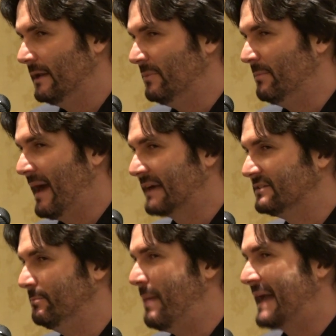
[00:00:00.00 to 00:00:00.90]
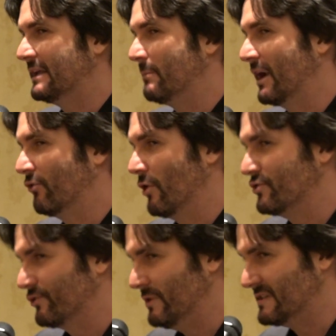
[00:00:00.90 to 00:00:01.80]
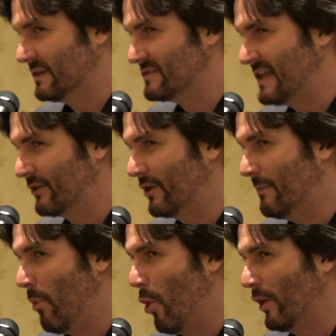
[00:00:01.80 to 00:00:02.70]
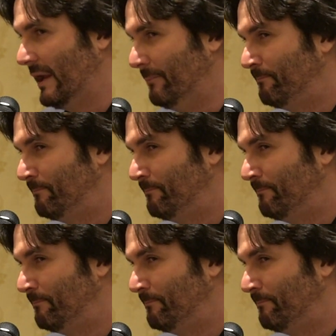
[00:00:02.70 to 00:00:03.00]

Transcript: be back to bagging my groceries on Saturday morning.